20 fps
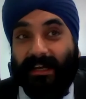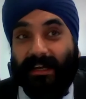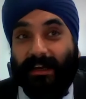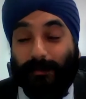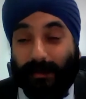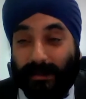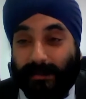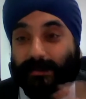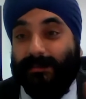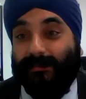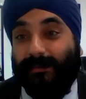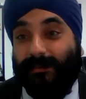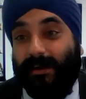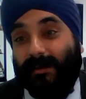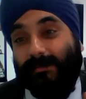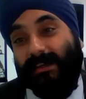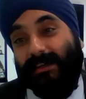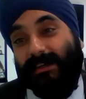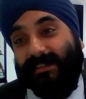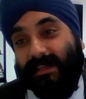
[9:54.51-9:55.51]
which was
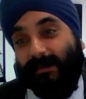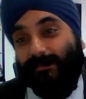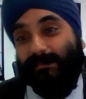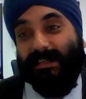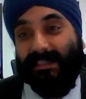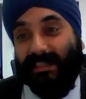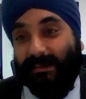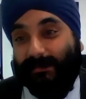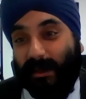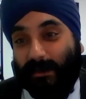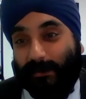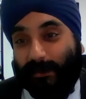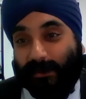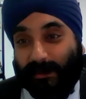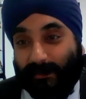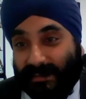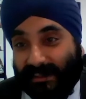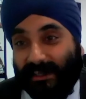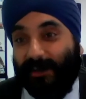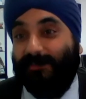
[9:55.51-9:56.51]
fine because they're busy people
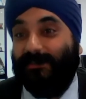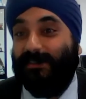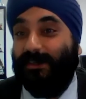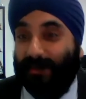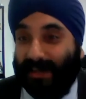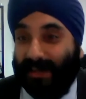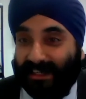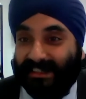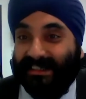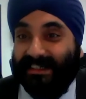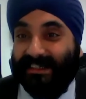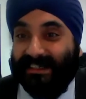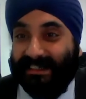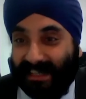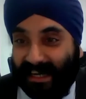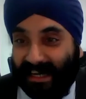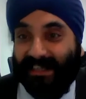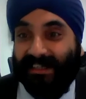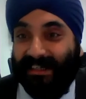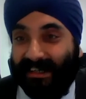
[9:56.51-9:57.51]
themselves. You
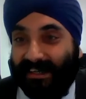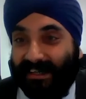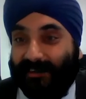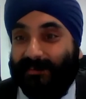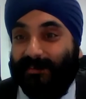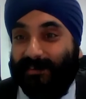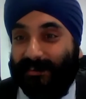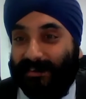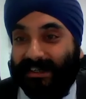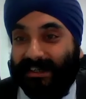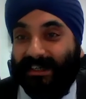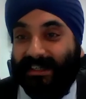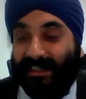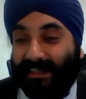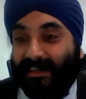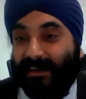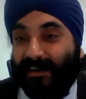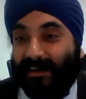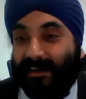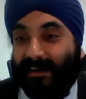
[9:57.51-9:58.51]
understand now, right?
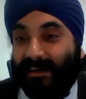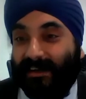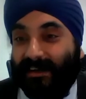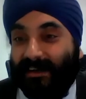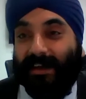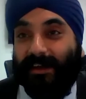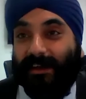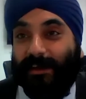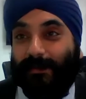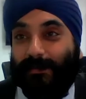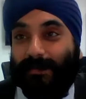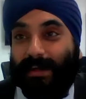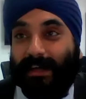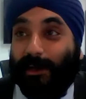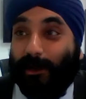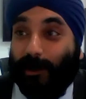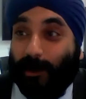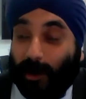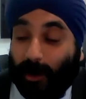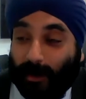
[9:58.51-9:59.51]
And a
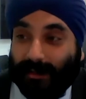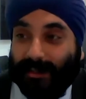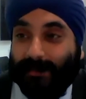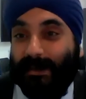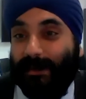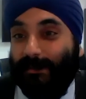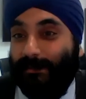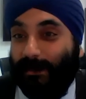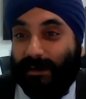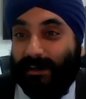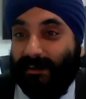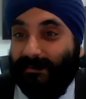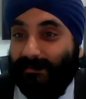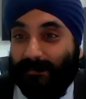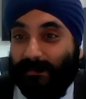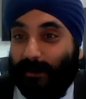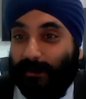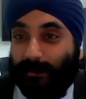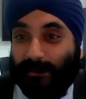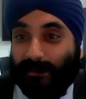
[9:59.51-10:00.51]
lot of the people who give me
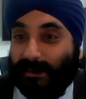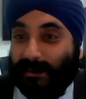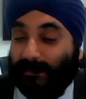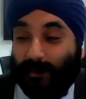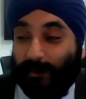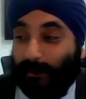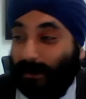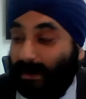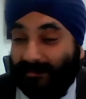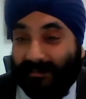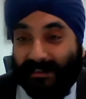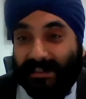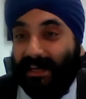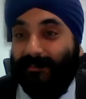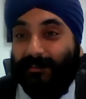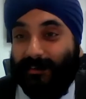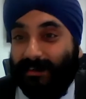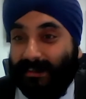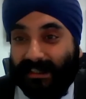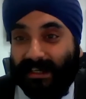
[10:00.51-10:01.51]
moral support have
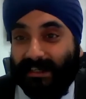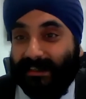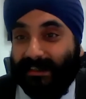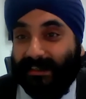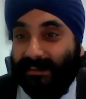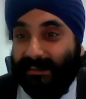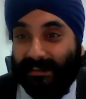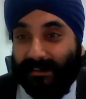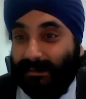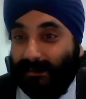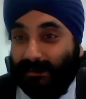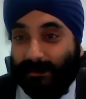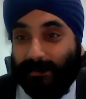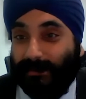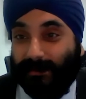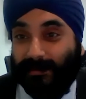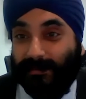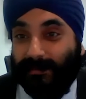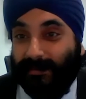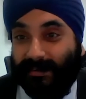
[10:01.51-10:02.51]
never attended a
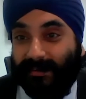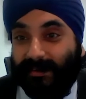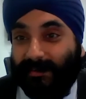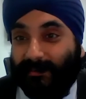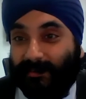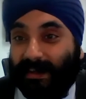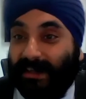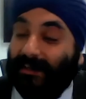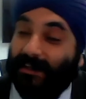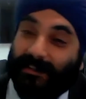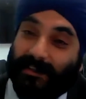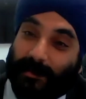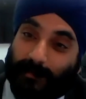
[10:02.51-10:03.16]
tour. And I don't